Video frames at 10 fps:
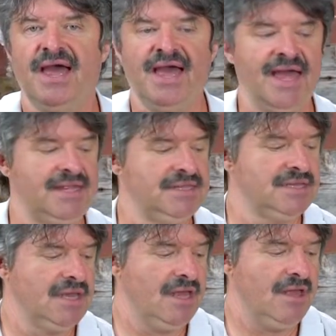And
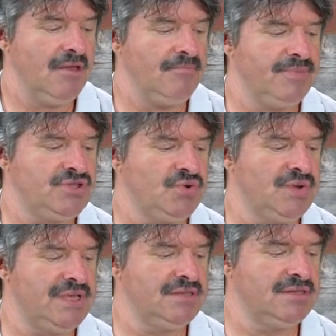
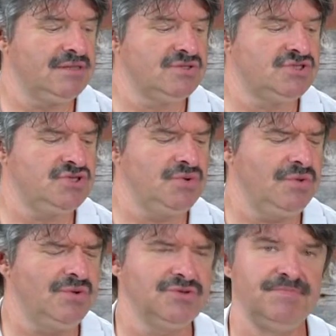between two
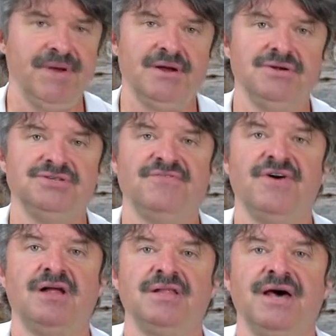of those pairs of
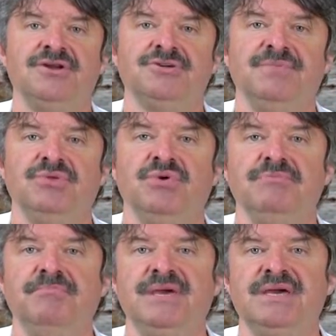letters,
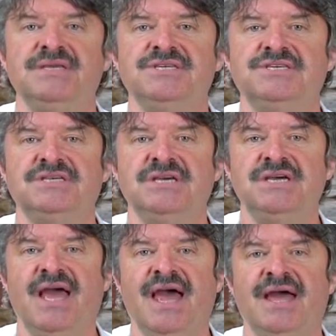between B and
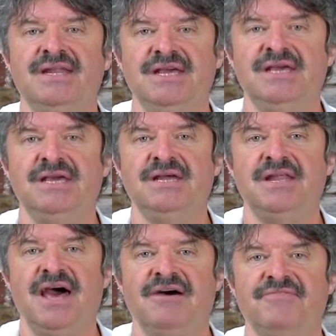C and E and
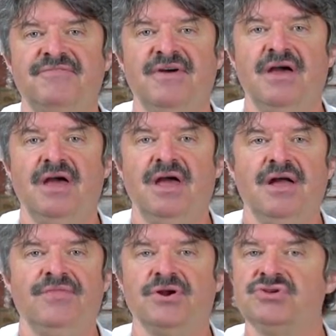F,
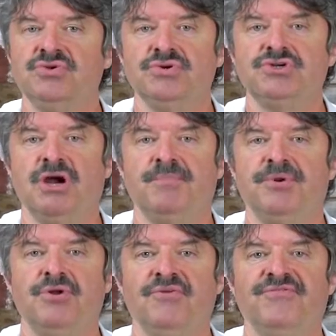there's no sharp or
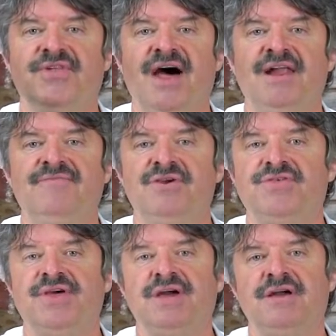no flat. If you
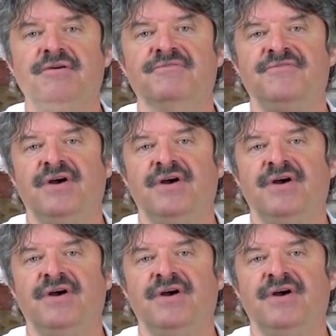think of